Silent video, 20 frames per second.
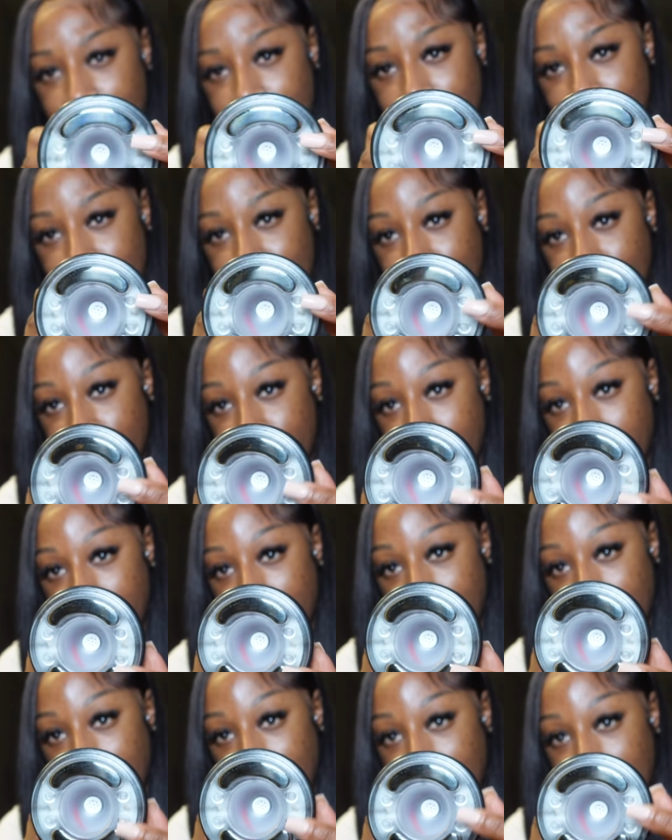here.
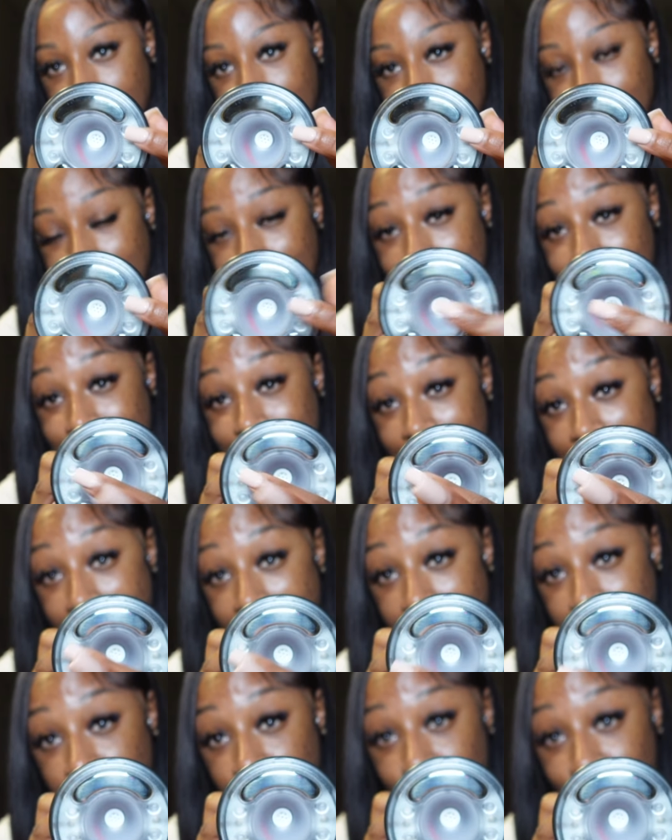These
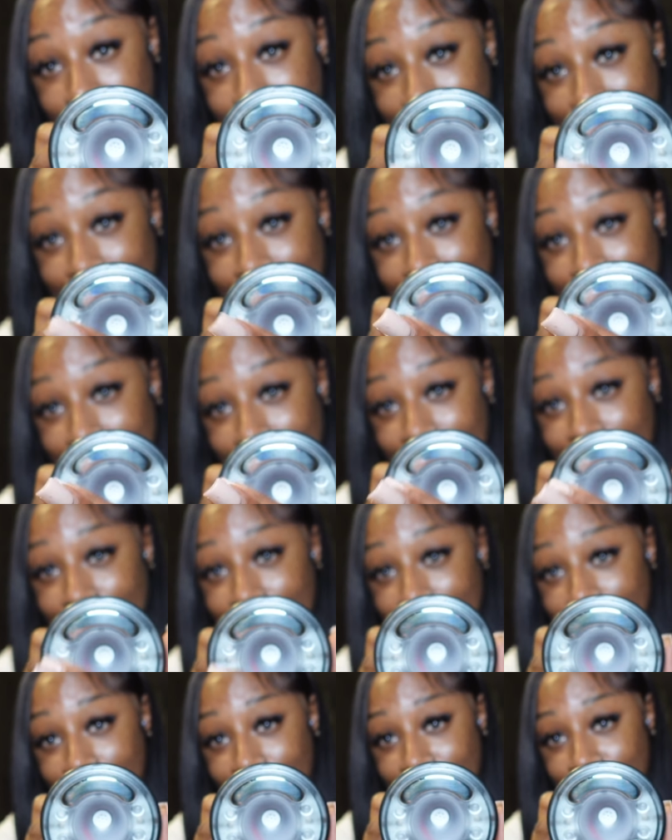actually heat
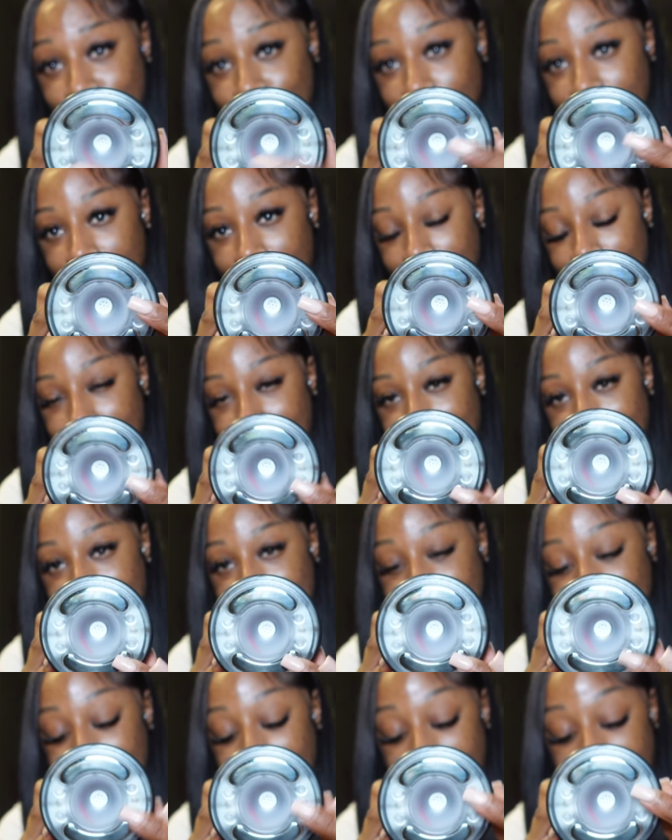up
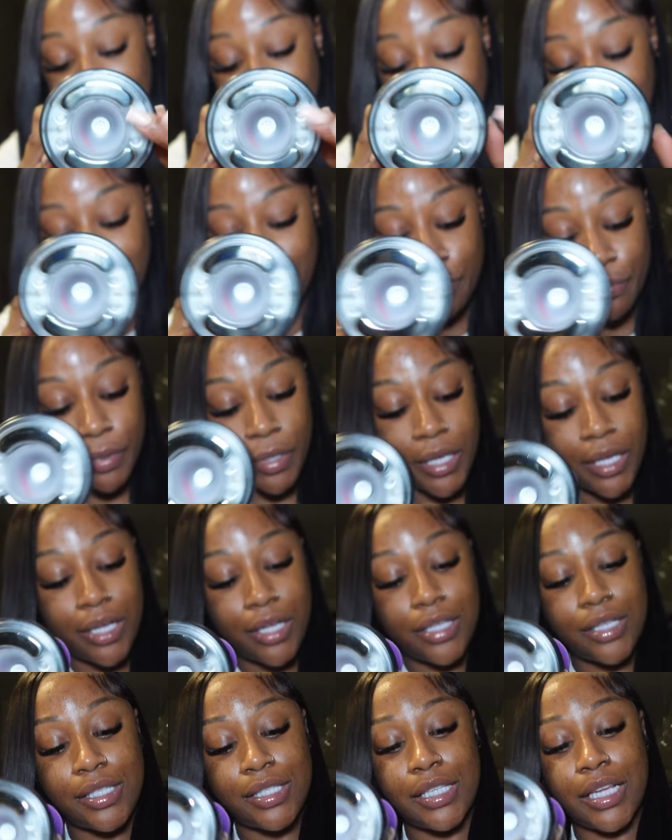and light up
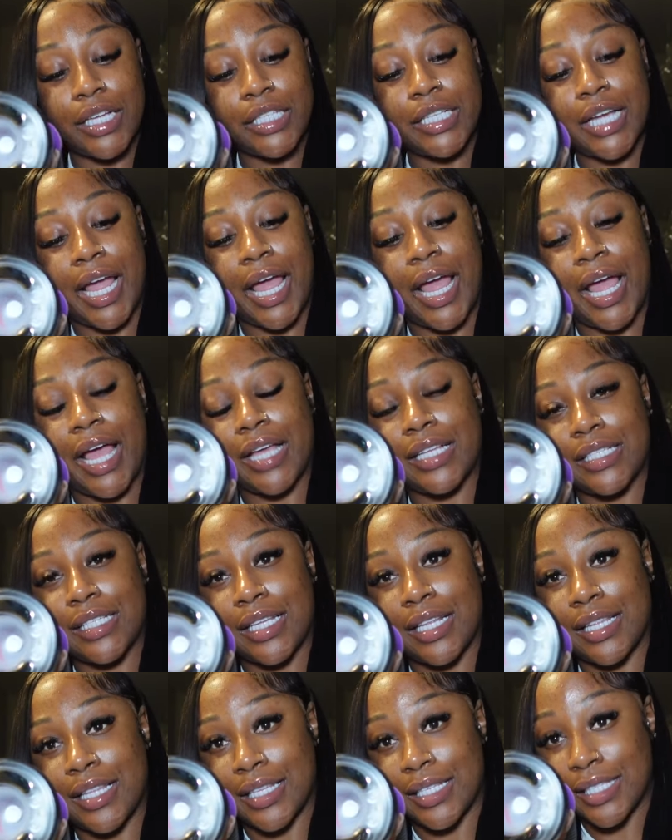such as
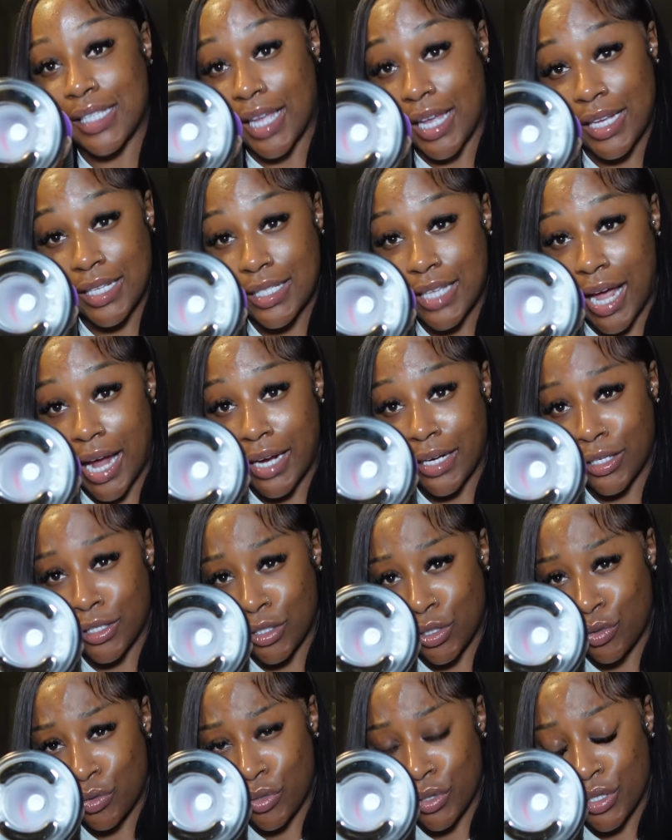the skin tightening
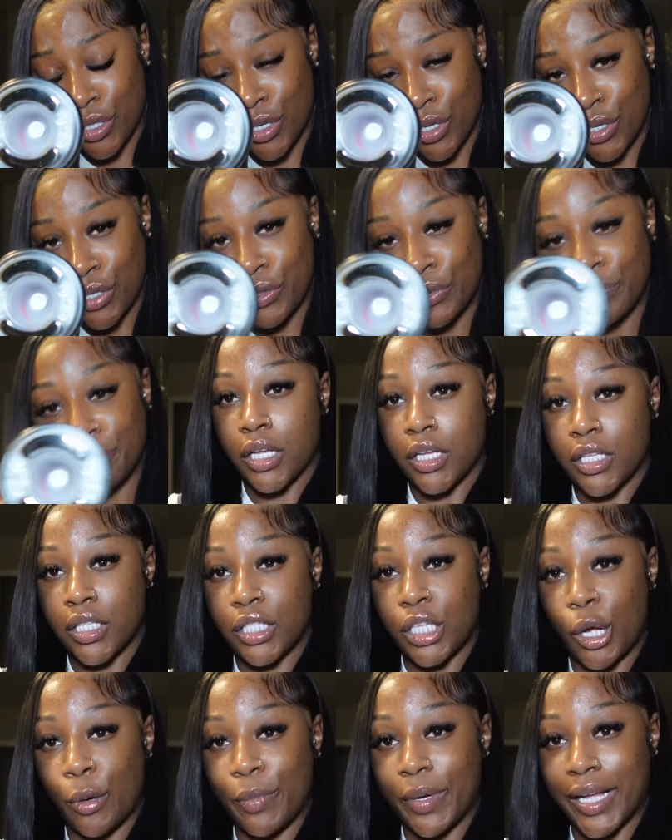tools do.
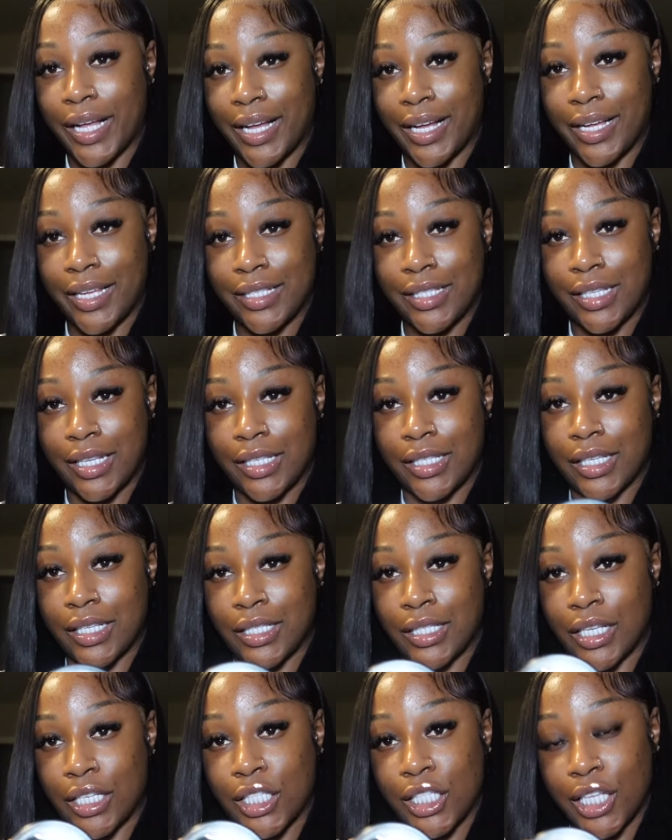So because this
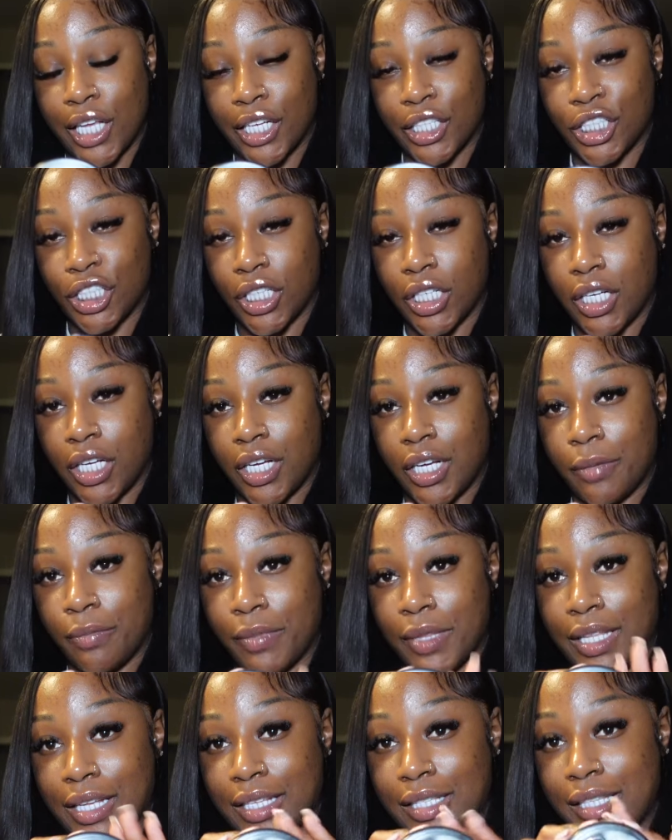is a suction
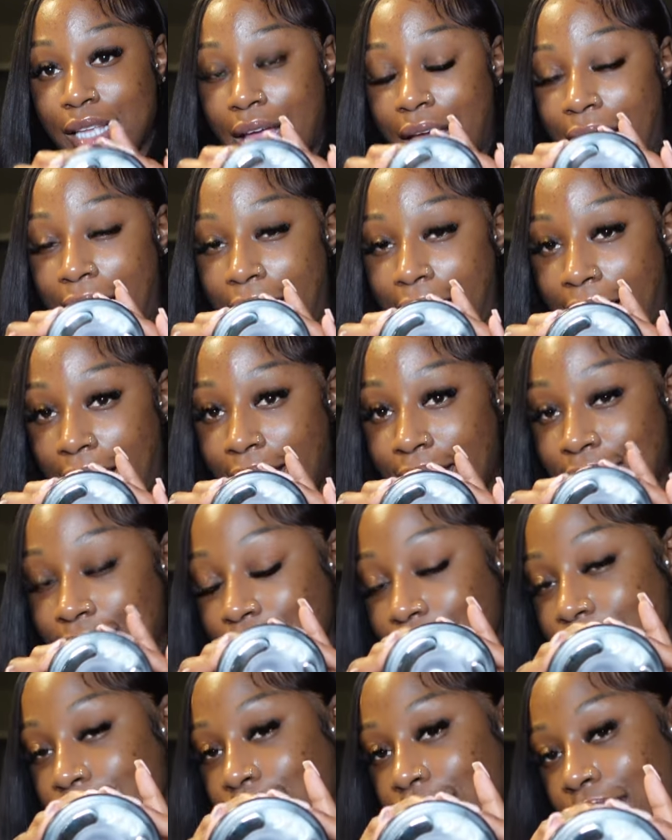cup, this
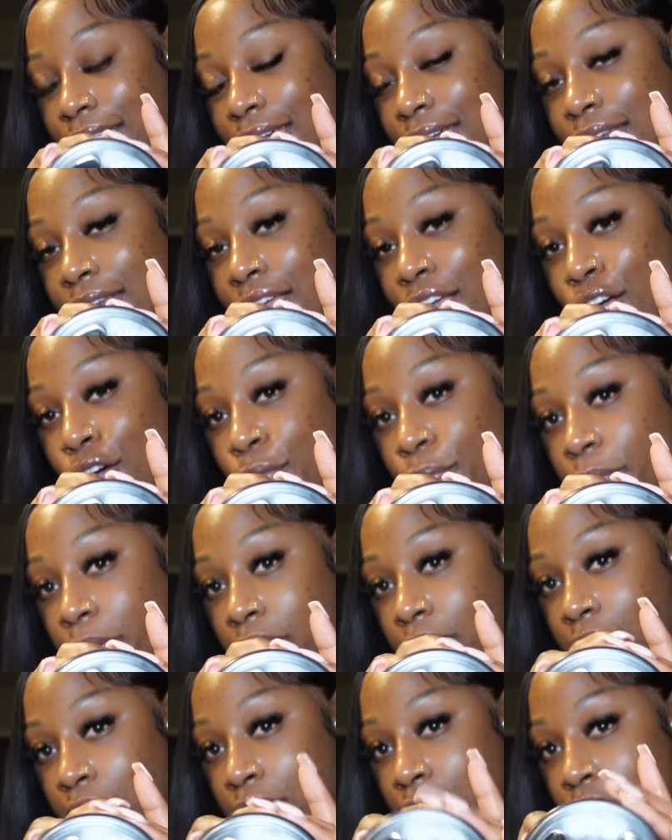aids in
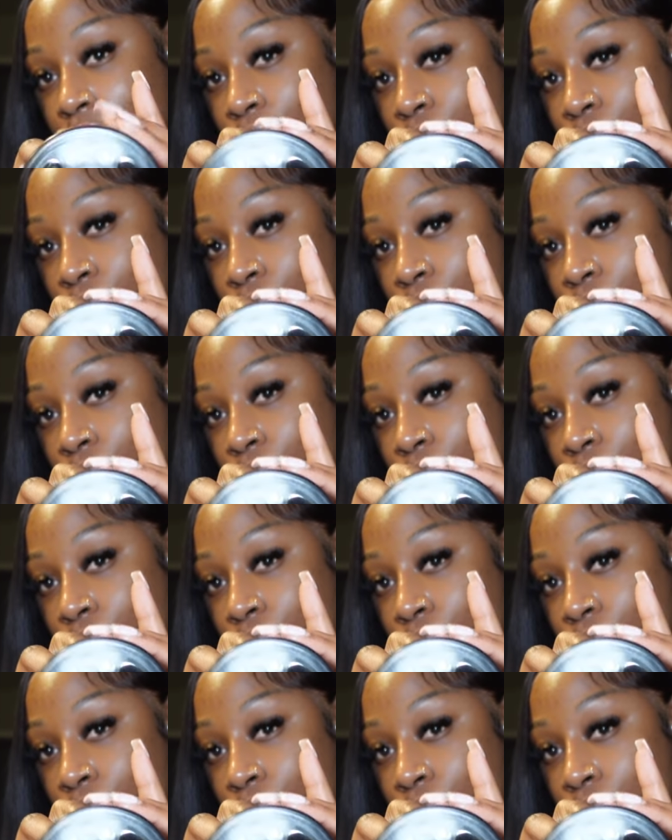helping